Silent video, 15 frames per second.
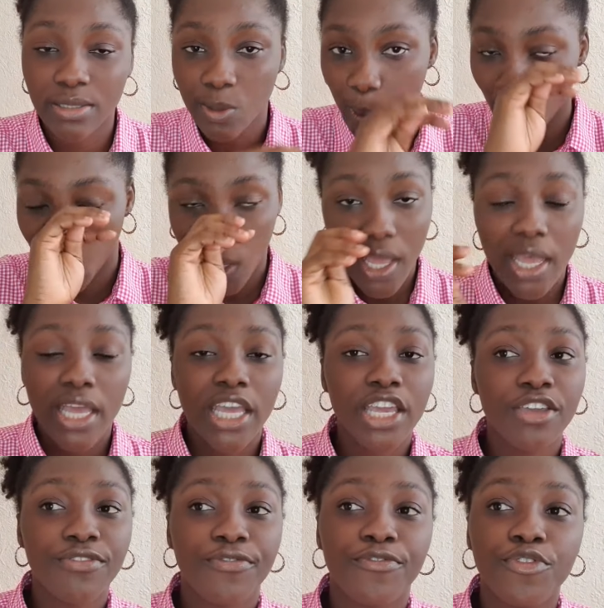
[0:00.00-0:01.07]
So
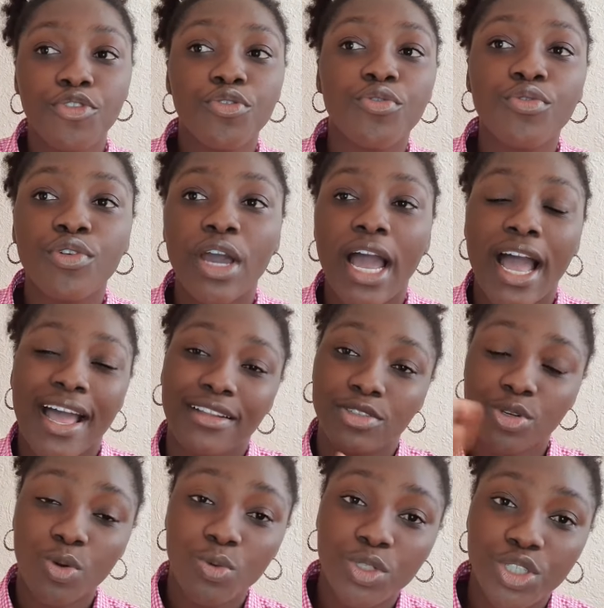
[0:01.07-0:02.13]
if you are
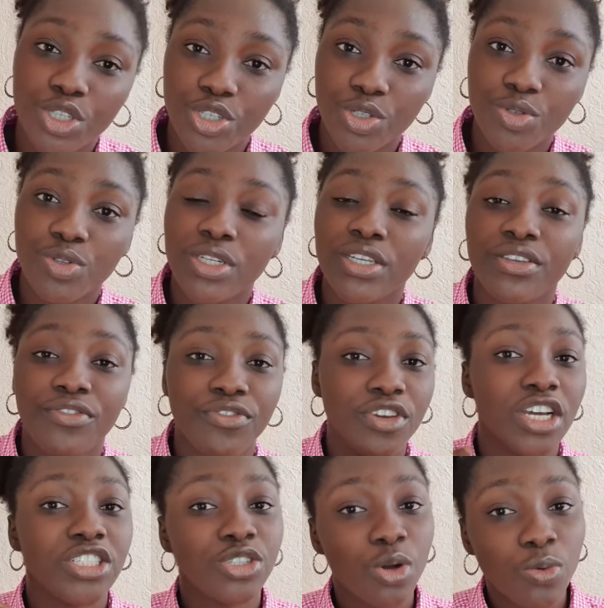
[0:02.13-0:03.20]
done with your schooling, if you
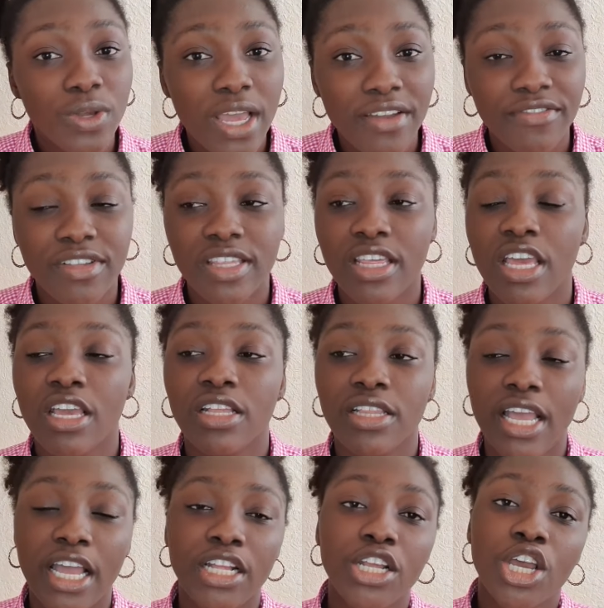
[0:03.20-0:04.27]
are done with everything,
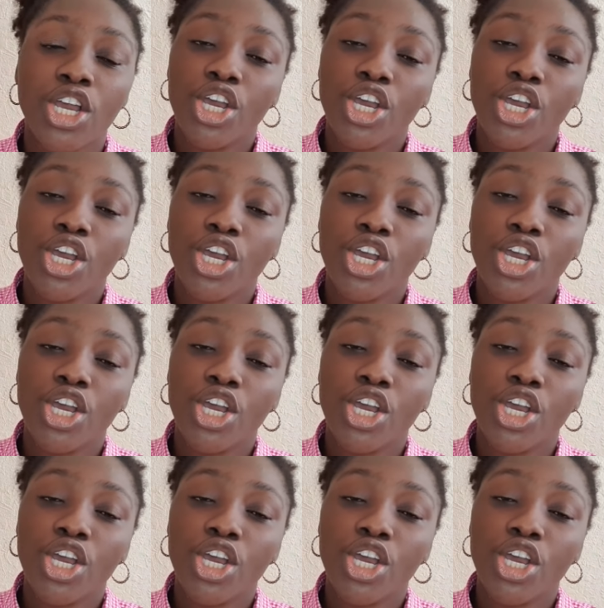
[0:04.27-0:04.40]
then